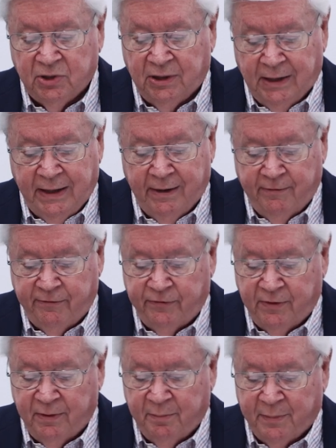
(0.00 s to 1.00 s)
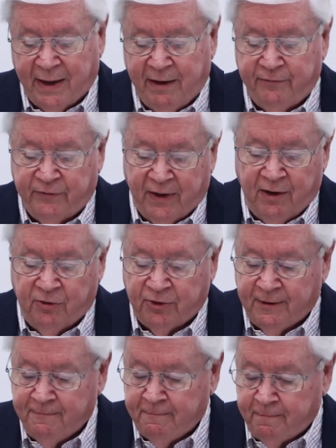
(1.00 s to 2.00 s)
to live by
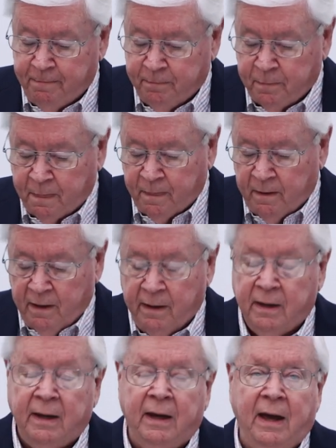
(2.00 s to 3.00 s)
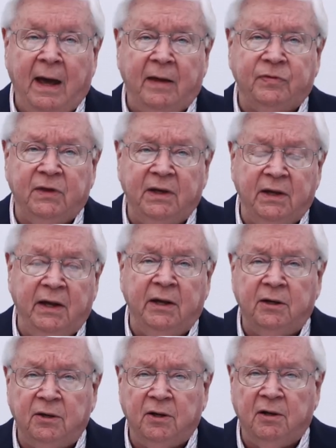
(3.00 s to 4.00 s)
faith. At the
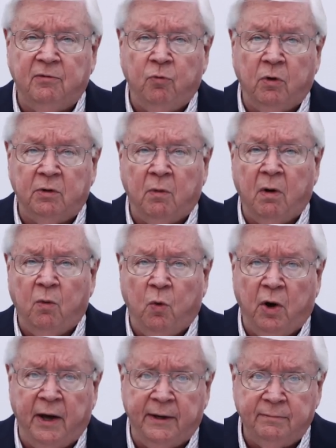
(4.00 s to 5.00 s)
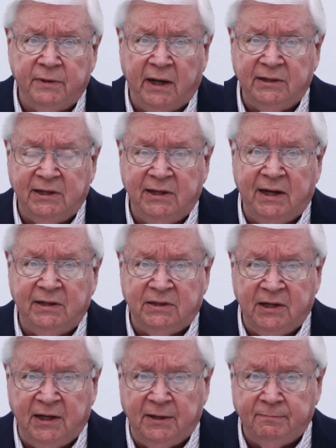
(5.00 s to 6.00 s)
end of World War I,
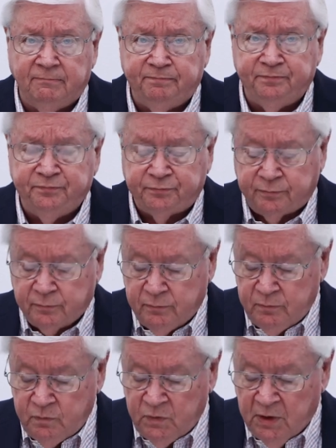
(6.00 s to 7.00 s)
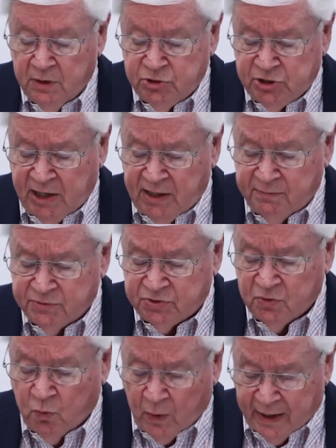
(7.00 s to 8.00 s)
1918,
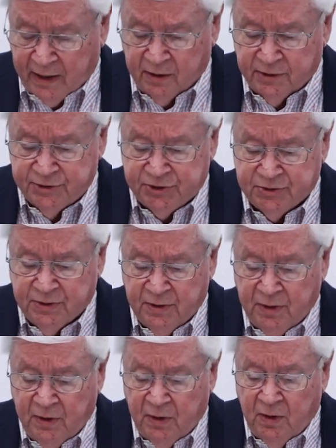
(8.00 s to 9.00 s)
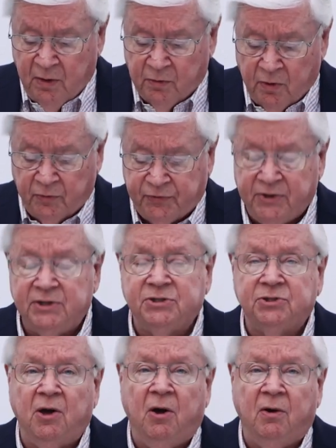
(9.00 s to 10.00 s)
James Wells wrote
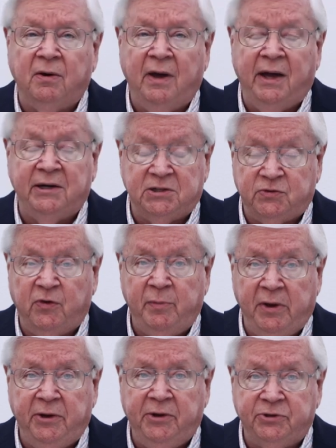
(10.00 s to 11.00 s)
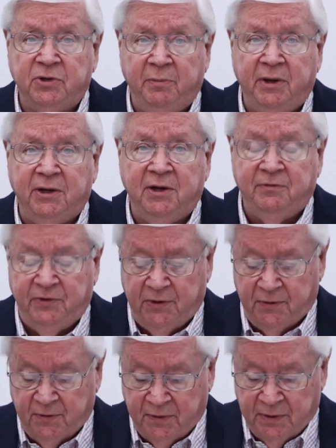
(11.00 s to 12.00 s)
this song, and it's familiar to many of
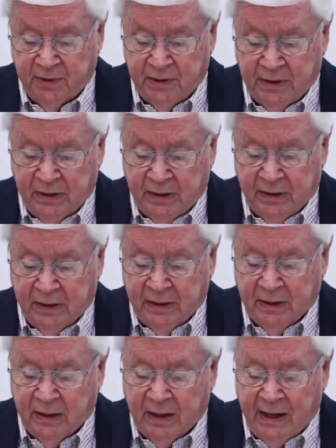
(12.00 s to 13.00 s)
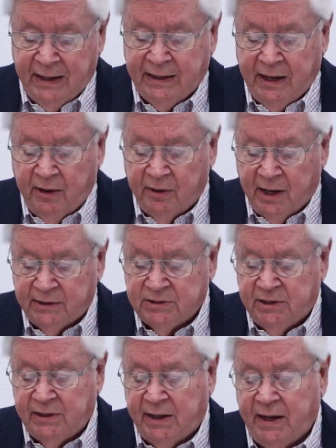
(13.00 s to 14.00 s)
you. I care not
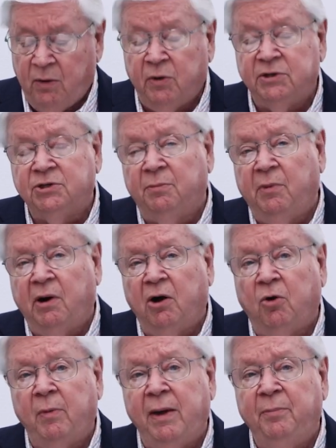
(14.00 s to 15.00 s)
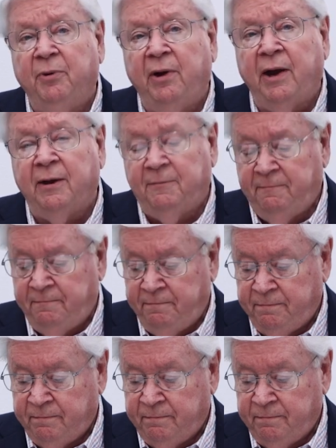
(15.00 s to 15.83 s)
today what tomorrow may bring,